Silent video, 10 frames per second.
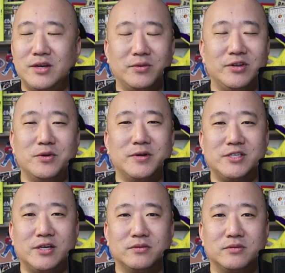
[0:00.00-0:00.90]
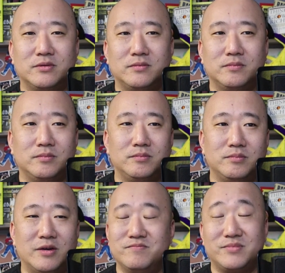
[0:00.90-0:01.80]
Didn't really do much here,
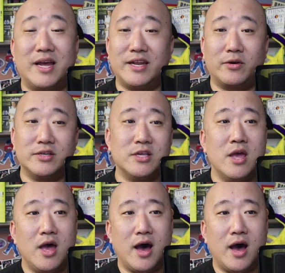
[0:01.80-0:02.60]
but I digress.